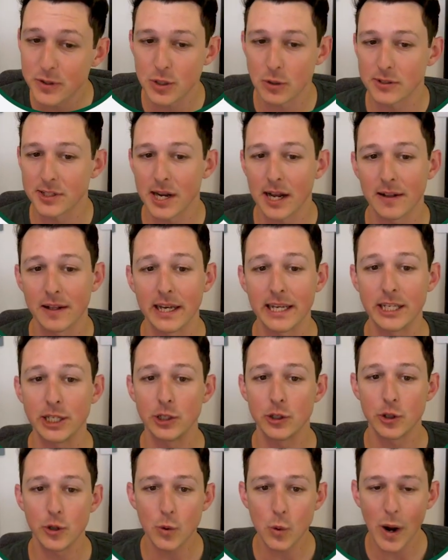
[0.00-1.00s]
So it's not like
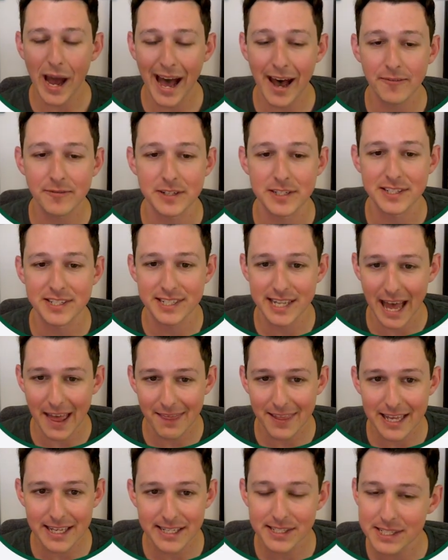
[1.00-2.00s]
you have to set
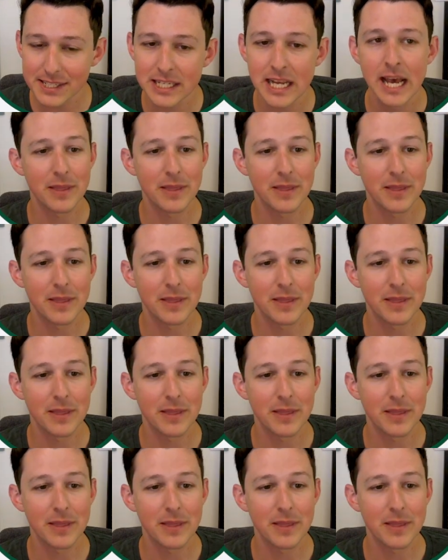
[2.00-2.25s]
this.